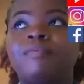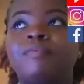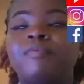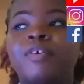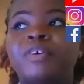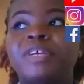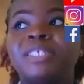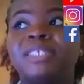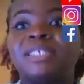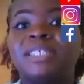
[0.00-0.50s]

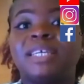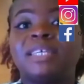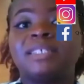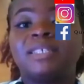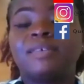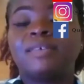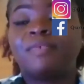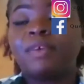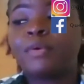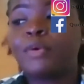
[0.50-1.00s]
for
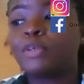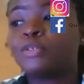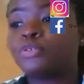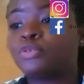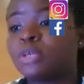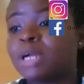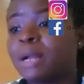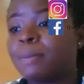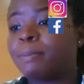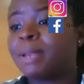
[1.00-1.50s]
instance, if I want
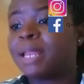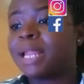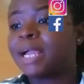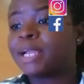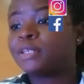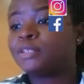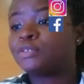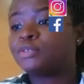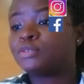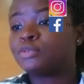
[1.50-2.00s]
to
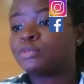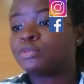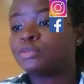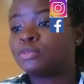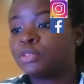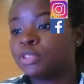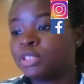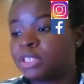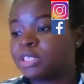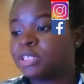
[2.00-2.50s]
apply
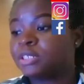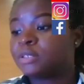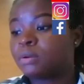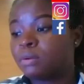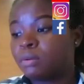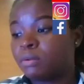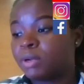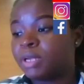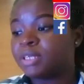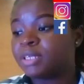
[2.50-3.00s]
to this
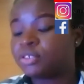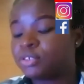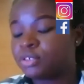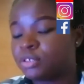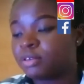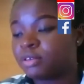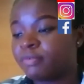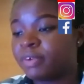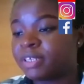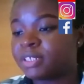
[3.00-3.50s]
Queen's
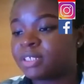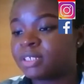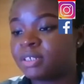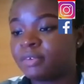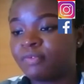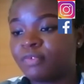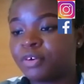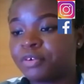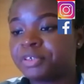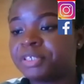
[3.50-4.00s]
University,
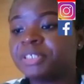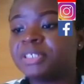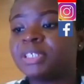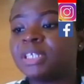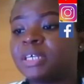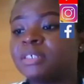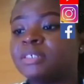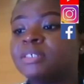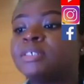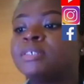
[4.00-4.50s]
for
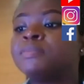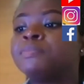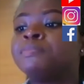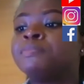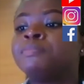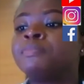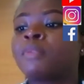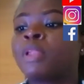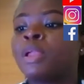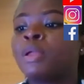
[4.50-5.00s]
instance,
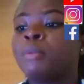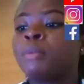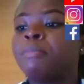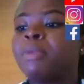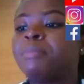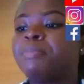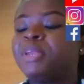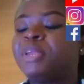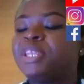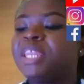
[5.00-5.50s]

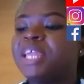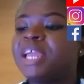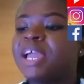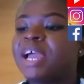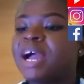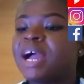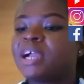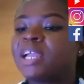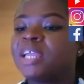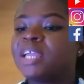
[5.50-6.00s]
maybe they
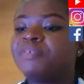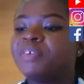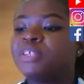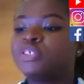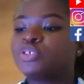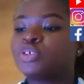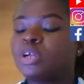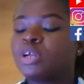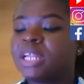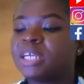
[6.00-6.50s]
are giving
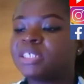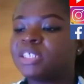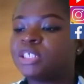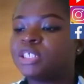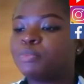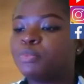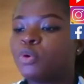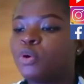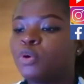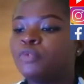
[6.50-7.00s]

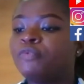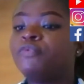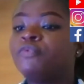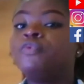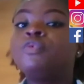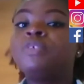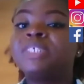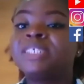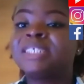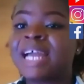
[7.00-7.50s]
scholarship on
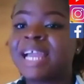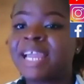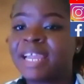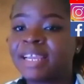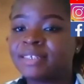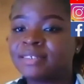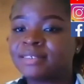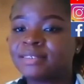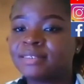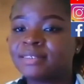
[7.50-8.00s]
food
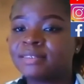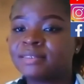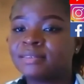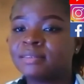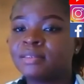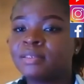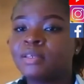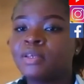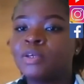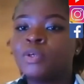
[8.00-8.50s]
science.
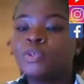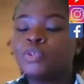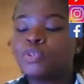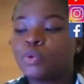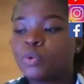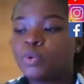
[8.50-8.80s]
So